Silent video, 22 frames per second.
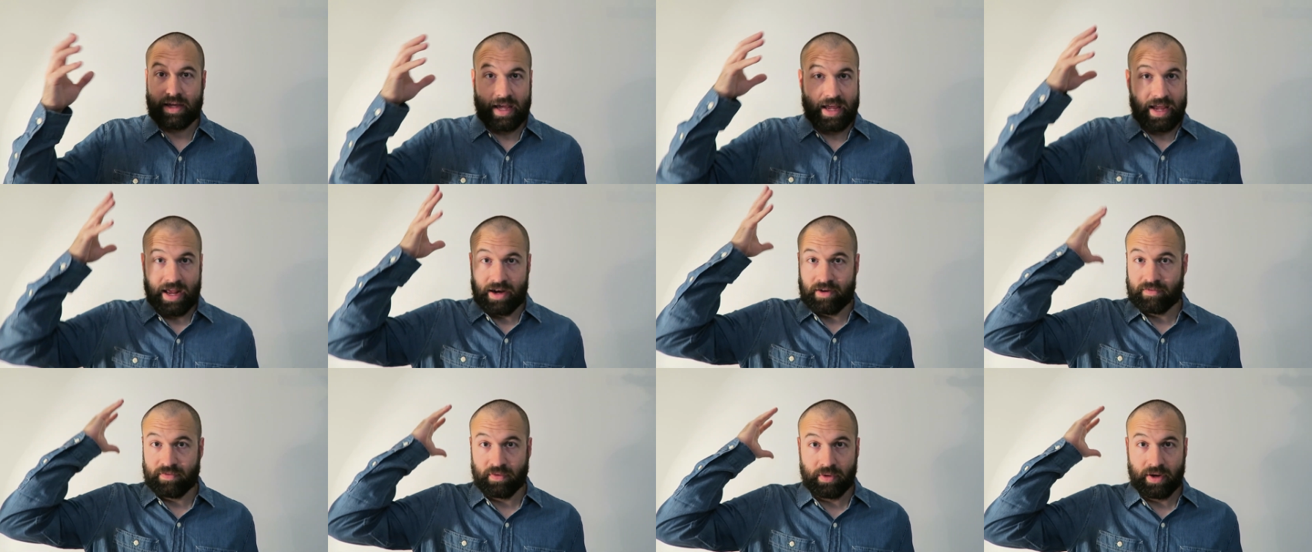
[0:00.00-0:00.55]
he
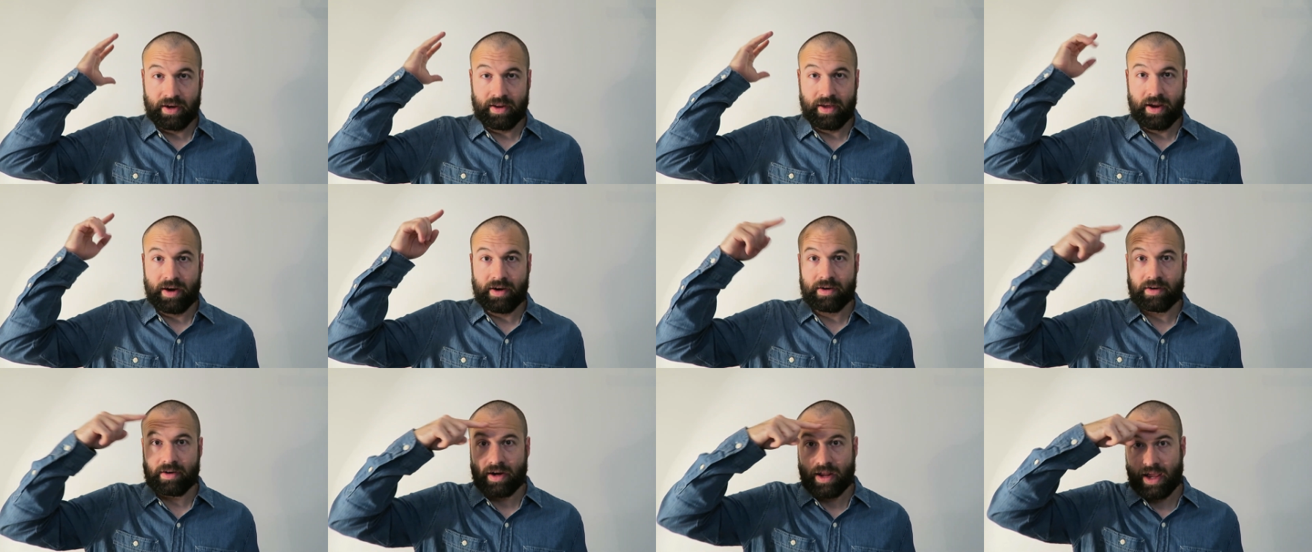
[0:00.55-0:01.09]
had a full head of
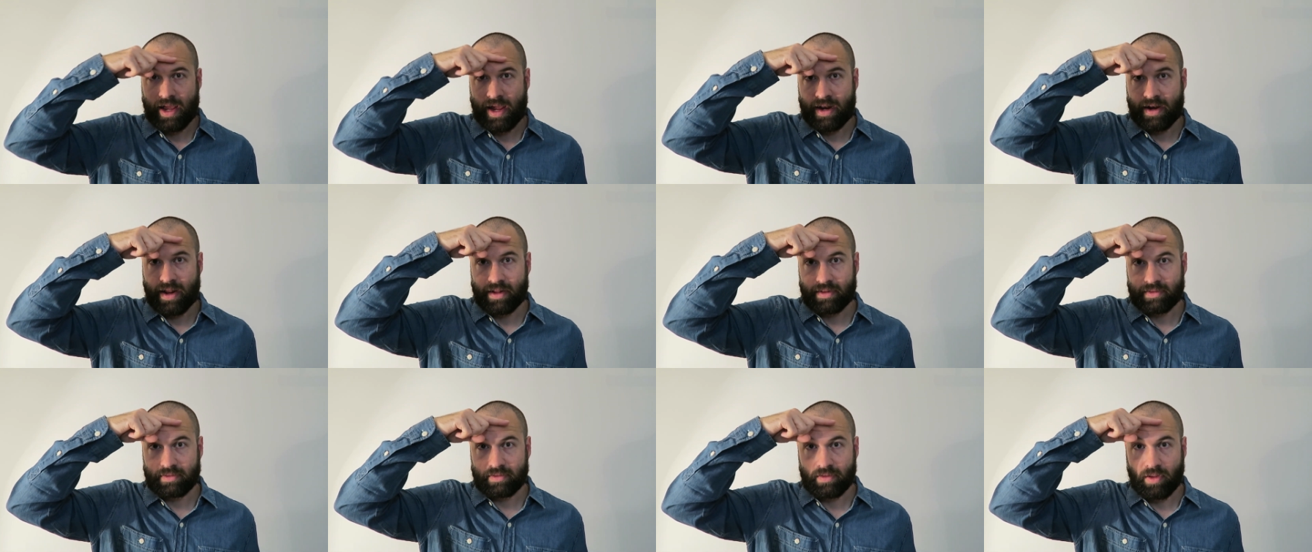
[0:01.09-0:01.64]
hair
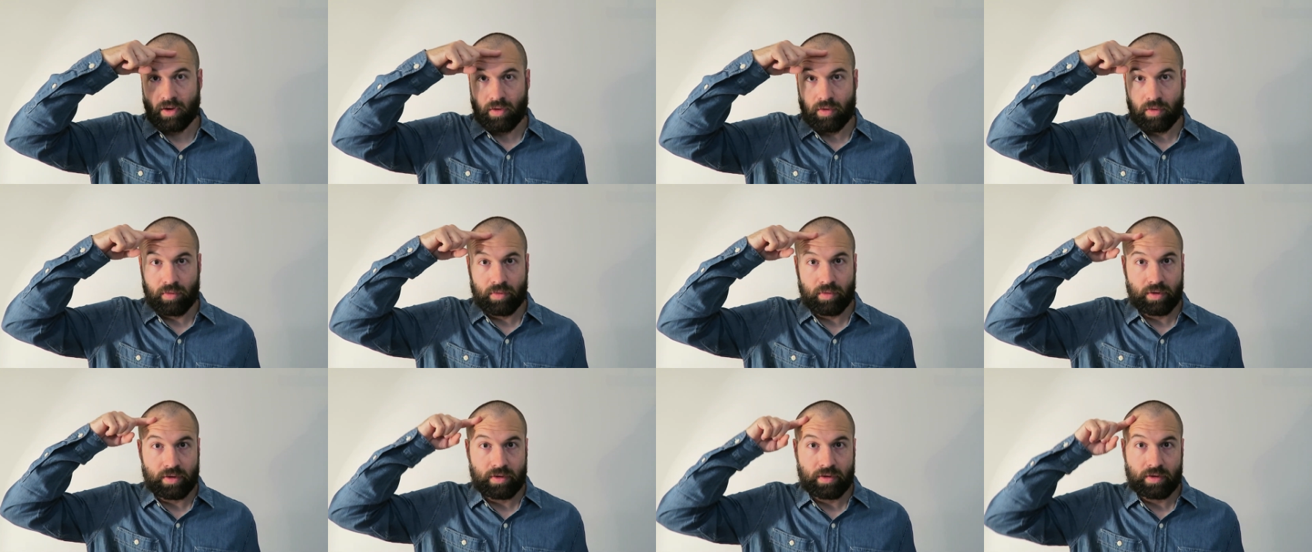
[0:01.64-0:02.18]
and a
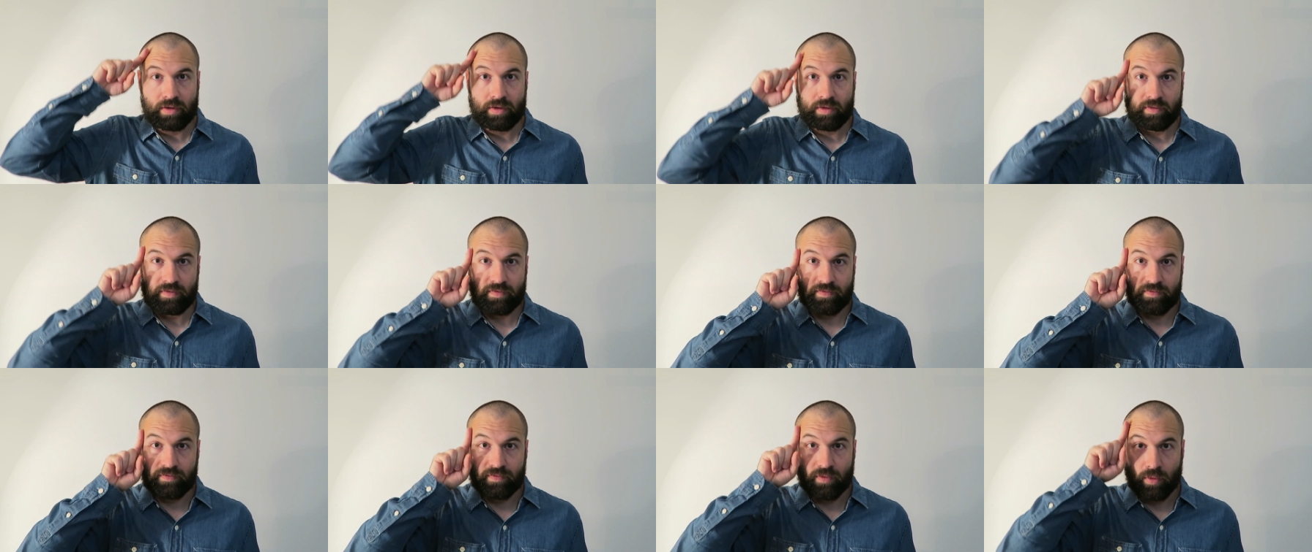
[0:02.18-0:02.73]
low
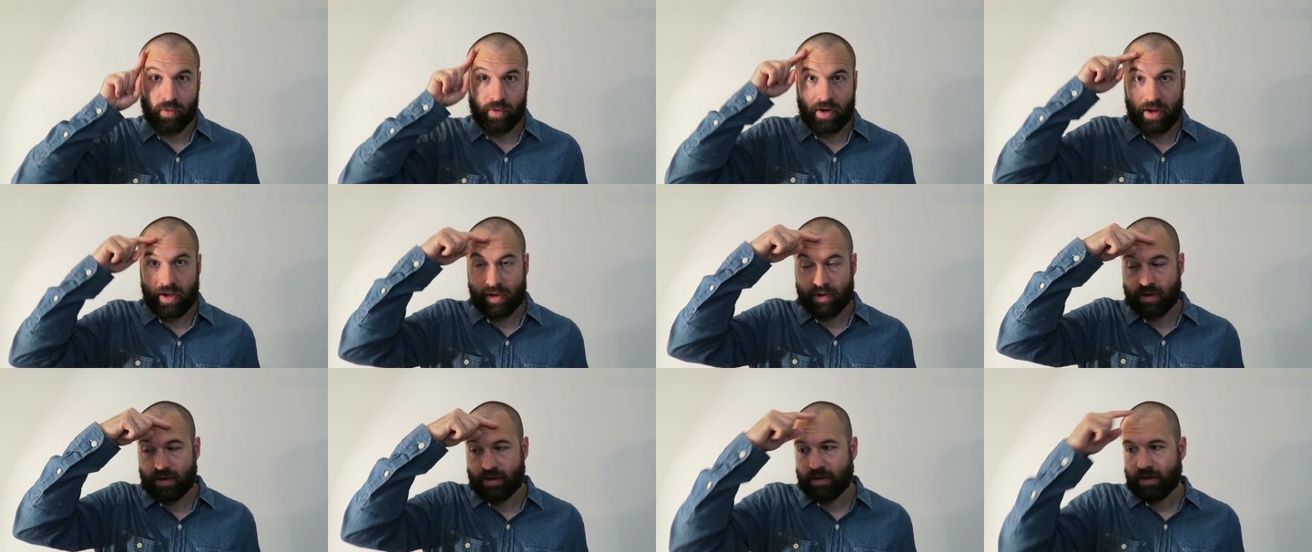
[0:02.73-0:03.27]

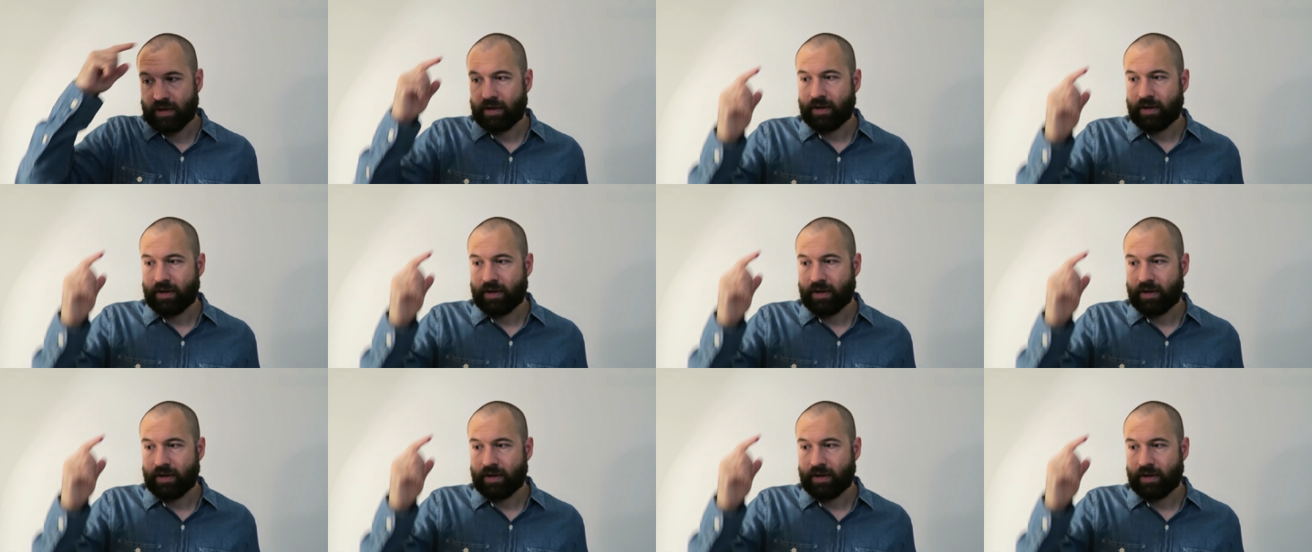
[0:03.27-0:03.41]
forehead.